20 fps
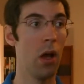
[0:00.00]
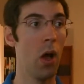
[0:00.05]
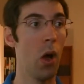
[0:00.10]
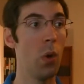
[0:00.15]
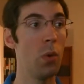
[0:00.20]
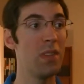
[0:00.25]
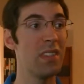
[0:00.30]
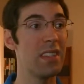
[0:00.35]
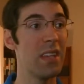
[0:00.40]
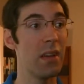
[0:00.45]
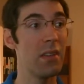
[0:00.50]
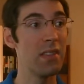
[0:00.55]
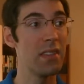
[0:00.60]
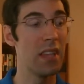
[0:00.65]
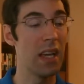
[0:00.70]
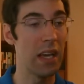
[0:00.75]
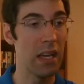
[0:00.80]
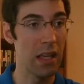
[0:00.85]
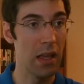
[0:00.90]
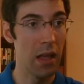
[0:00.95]
Oh, it sounds
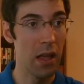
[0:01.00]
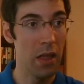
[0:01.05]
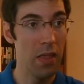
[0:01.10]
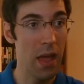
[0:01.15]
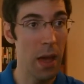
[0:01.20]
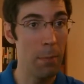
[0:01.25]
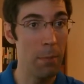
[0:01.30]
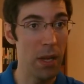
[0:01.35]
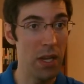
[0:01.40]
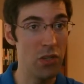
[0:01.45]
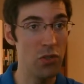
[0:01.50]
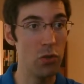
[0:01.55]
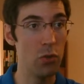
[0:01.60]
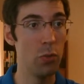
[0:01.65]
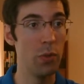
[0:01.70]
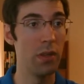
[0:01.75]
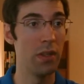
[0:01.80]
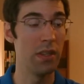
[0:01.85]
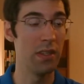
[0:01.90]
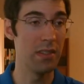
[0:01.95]
like that made you
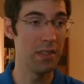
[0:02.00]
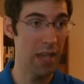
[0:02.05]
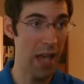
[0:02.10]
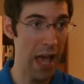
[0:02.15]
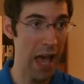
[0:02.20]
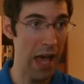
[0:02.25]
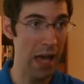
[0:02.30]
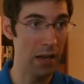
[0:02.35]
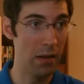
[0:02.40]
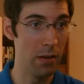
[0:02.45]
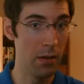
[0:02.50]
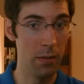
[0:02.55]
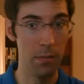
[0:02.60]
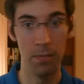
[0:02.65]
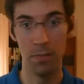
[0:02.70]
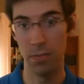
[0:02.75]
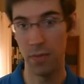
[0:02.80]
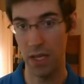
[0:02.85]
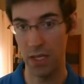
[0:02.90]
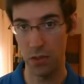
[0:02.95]
really sad.
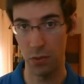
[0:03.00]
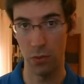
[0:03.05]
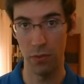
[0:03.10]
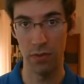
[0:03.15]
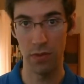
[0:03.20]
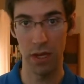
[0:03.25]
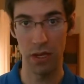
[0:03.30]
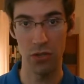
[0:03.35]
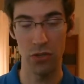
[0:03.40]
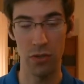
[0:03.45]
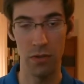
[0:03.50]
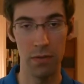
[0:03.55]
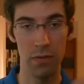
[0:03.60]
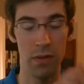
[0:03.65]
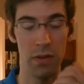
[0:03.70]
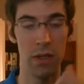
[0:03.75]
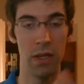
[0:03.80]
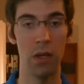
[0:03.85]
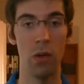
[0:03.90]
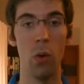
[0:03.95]
That's a reflection of
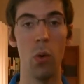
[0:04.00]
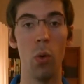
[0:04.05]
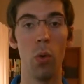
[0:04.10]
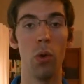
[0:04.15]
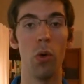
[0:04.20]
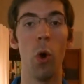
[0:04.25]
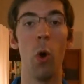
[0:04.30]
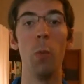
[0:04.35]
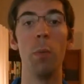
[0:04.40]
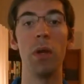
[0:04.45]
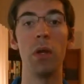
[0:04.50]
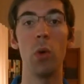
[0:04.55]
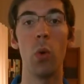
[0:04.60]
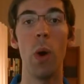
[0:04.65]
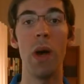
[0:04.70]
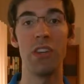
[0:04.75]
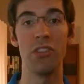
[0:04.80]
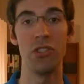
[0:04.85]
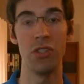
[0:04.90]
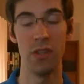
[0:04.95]
feeling. Or open
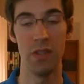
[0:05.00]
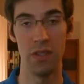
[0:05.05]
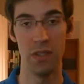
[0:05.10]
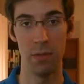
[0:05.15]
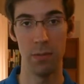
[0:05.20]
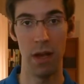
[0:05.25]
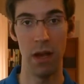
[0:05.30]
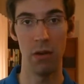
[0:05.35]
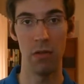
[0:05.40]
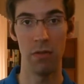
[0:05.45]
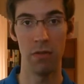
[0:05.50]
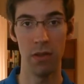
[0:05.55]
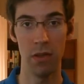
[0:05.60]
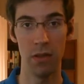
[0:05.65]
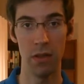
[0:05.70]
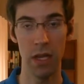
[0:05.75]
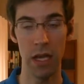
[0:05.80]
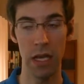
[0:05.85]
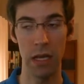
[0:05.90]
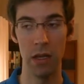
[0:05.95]
questions about
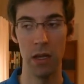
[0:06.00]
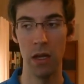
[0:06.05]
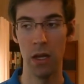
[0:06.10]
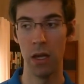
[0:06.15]
feeling.